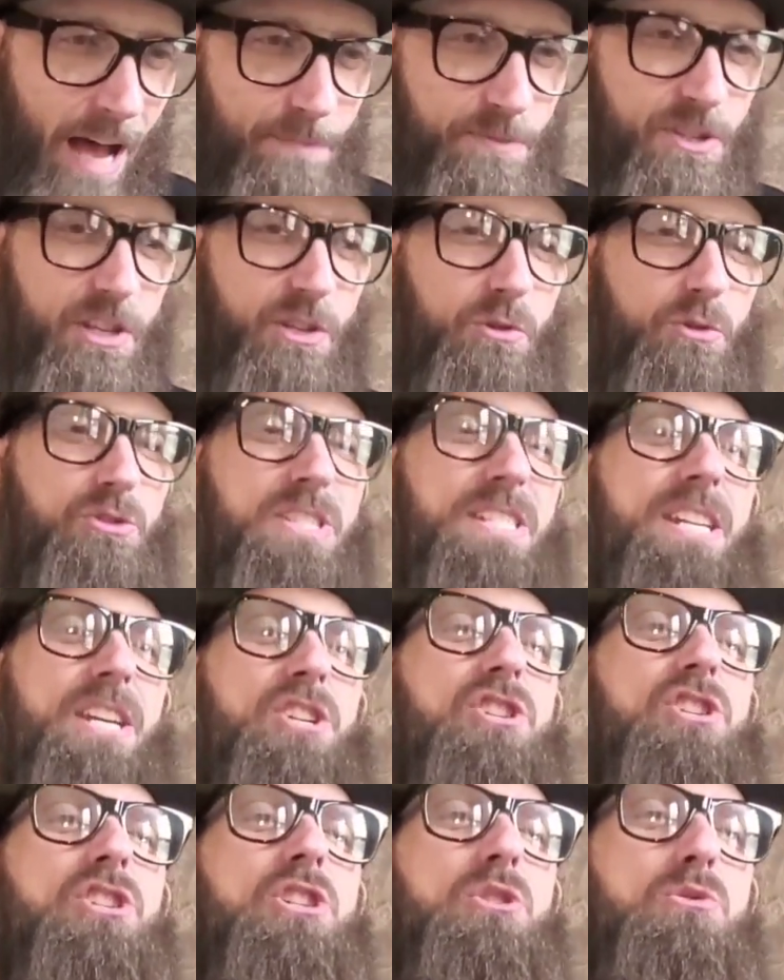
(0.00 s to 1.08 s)
obstacles and
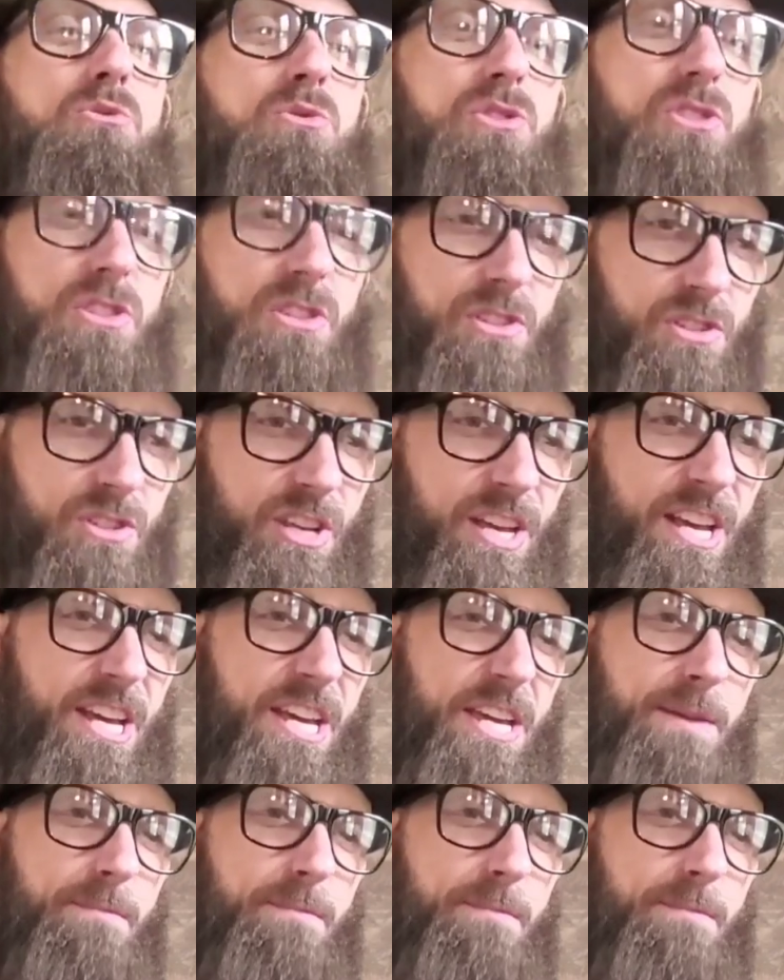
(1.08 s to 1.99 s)
excuses